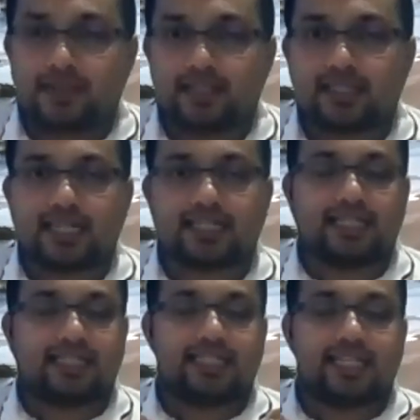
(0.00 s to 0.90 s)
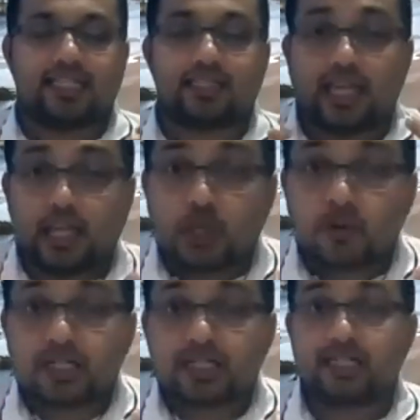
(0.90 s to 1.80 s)
such as, let's say,
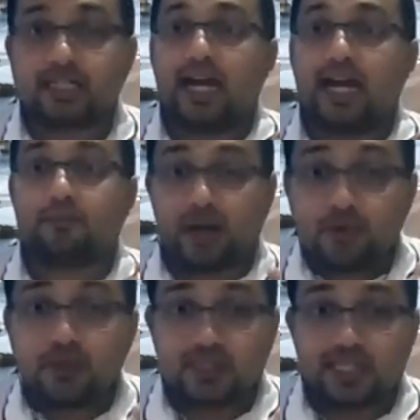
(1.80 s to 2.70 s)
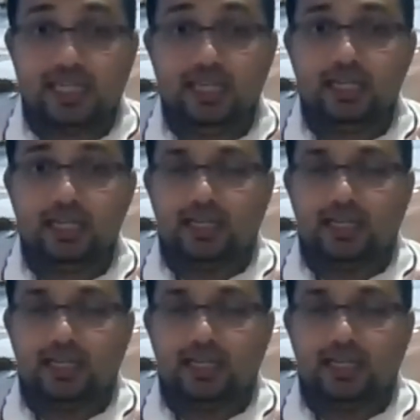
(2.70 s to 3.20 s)
security and privacy,